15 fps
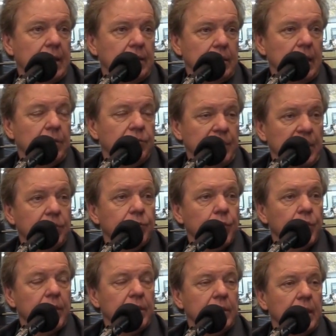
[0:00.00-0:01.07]
in
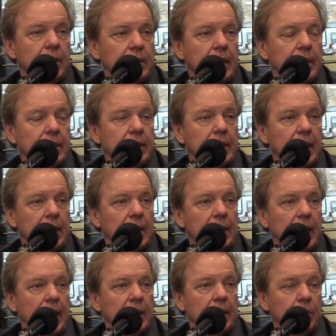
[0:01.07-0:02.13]
Denver in
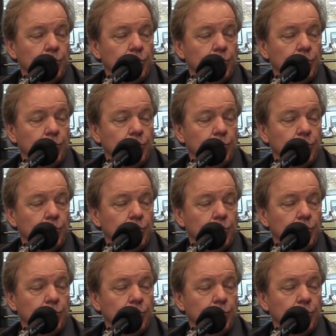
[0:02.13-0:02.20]
1989,